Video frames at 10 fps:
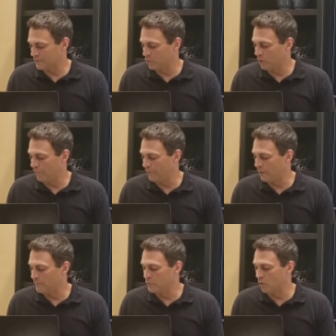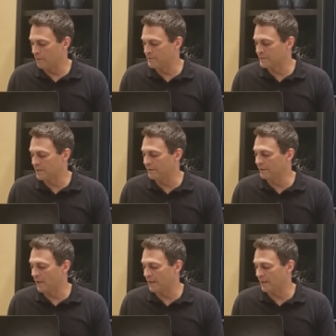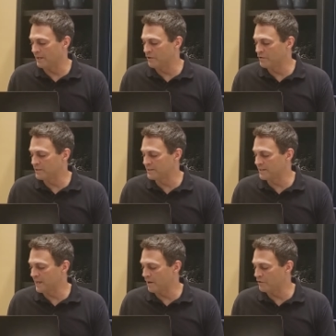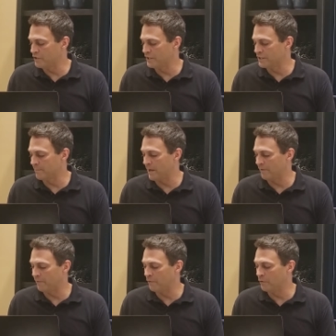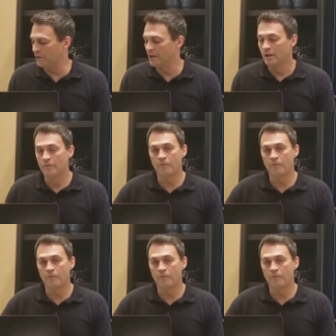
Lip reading: Chlorophyll absorbs sunlight and uses the energy to make food